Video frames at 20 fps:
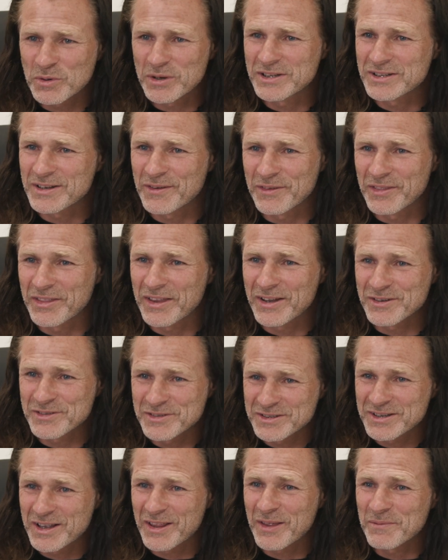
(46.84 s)

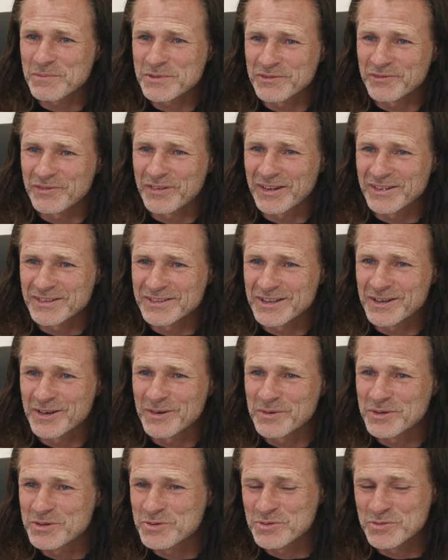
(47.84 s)
27,000 Southampton fans, you
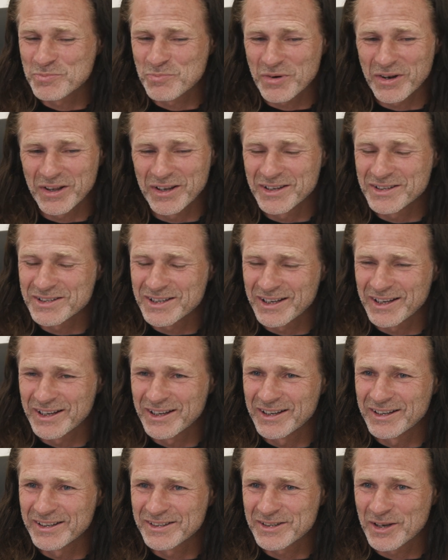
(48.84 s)
know, which was brilliant to
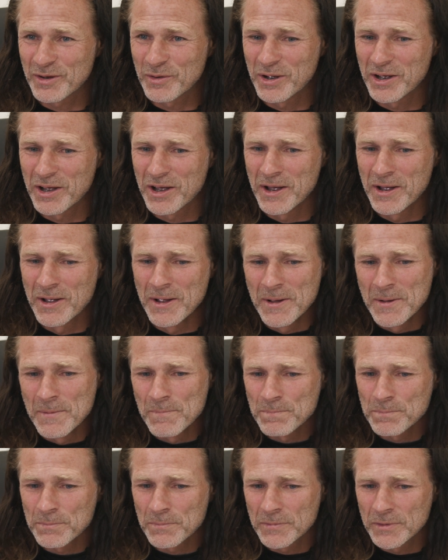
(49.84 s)
hear. So,
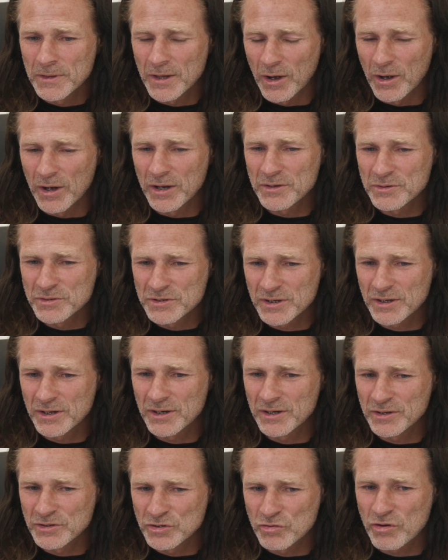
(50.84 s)
no, it was
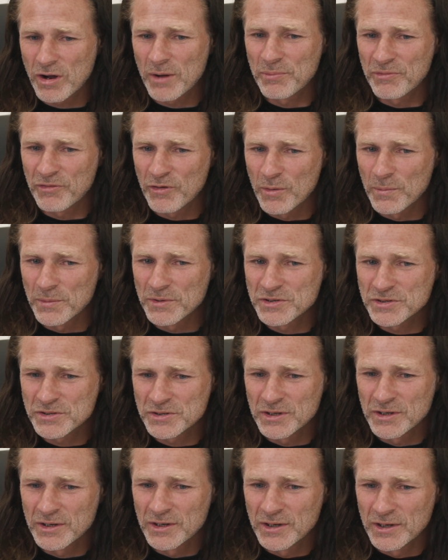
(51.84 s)
a great
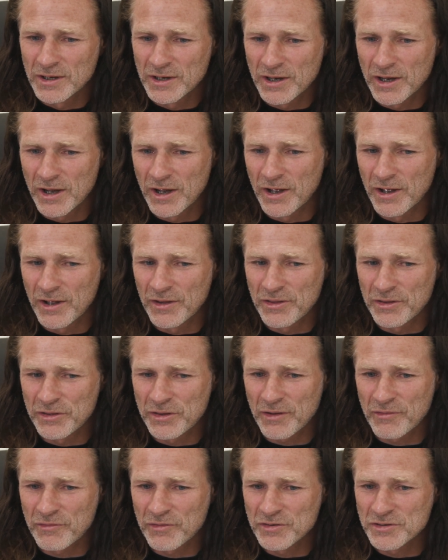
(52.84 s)
performance. The
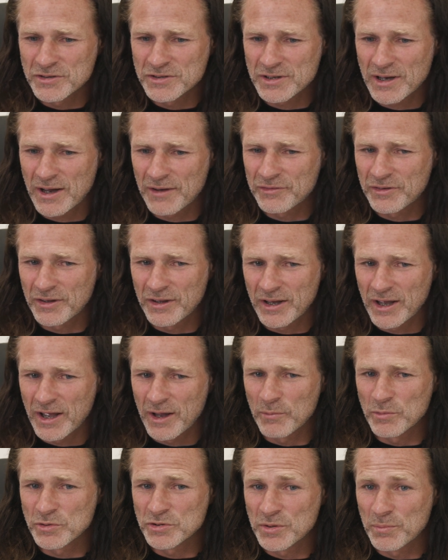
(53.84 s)
difference after the
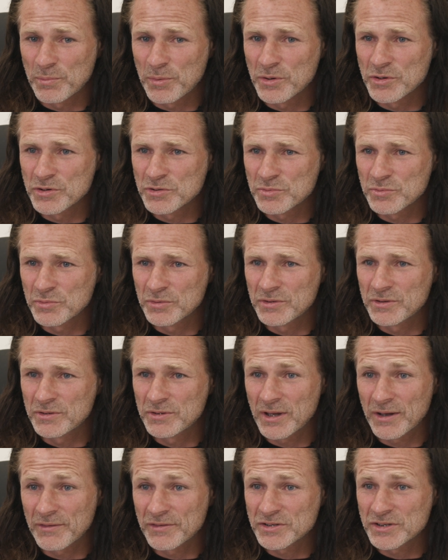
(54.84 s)
game was the boys were
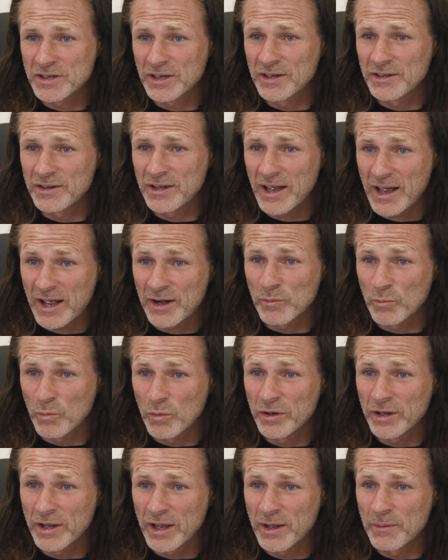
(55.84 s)
devastated. They hadn't
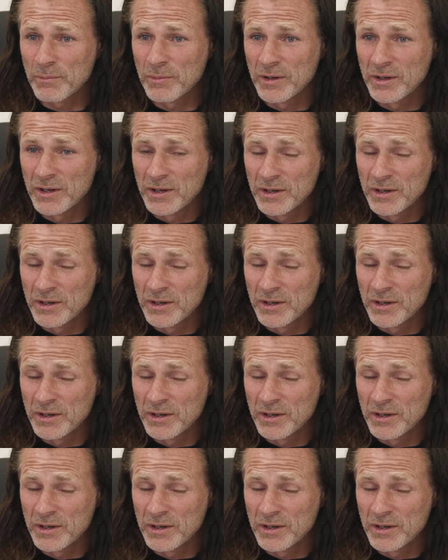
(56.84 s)
won a game,